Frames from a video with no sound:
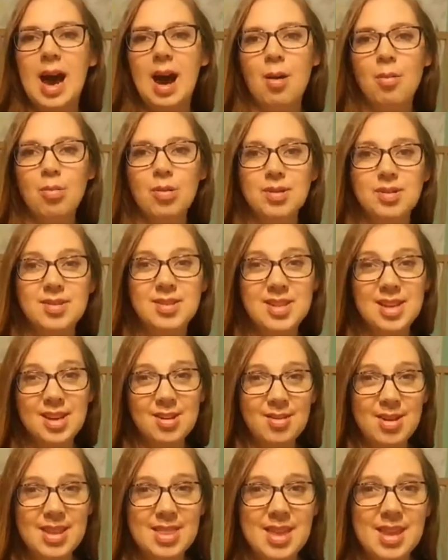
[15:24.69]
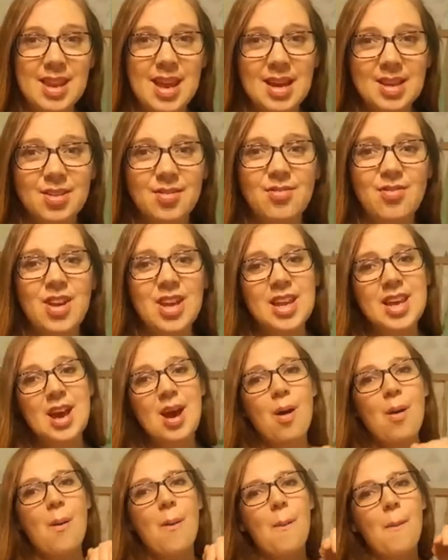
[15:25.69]
I will see you in the next
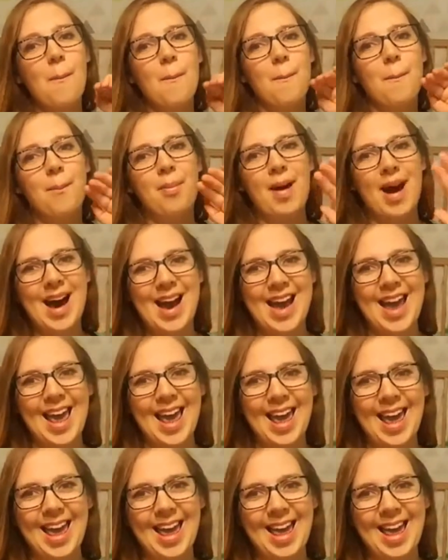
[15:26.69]
video. Bye.